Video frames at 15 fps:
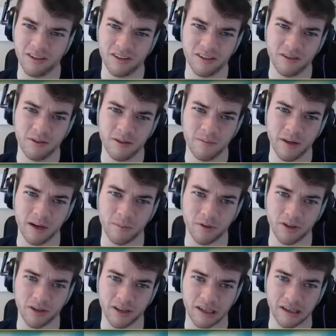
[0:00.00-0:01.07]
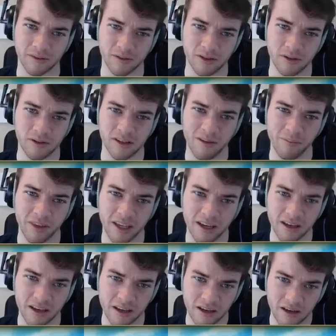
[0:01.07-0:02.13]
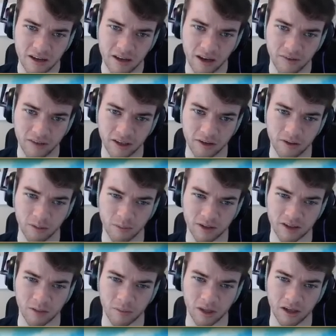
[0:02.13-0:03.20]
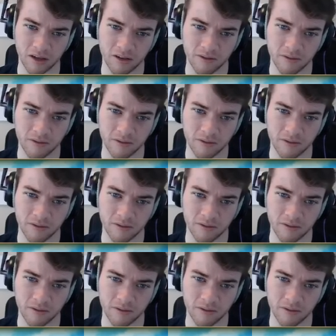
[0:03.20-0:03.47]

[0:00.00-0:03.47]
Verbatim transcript: to him, and I'm sure he gives you something. I feel like you give me something.